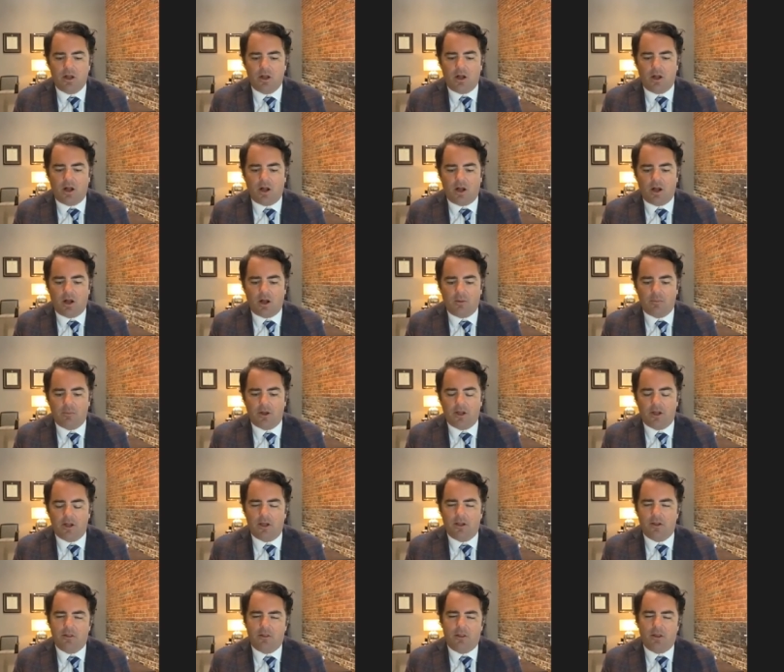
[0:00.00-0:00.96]
Um,
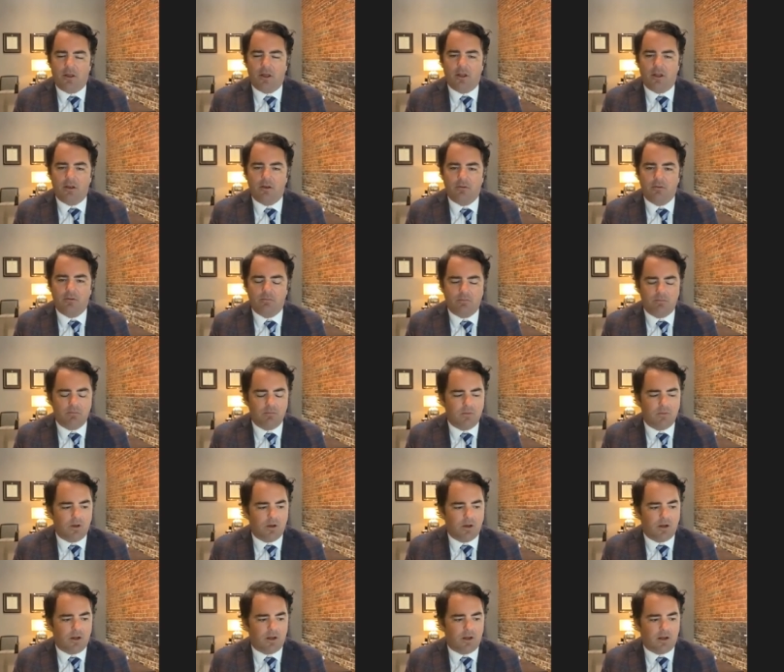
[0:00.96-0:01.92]
and and
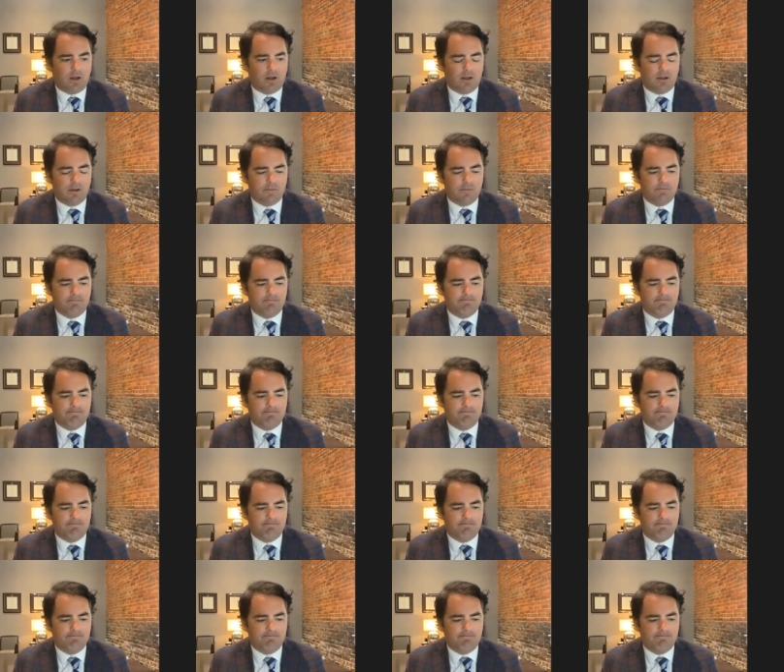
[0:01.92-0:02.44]
uh,